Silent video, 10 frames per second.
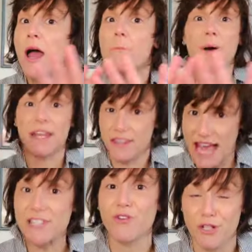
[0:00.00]
but
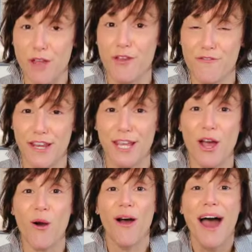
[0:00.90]
that's for another
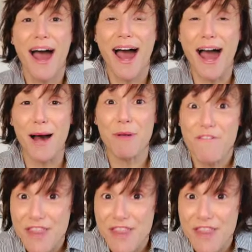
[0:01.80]
video. If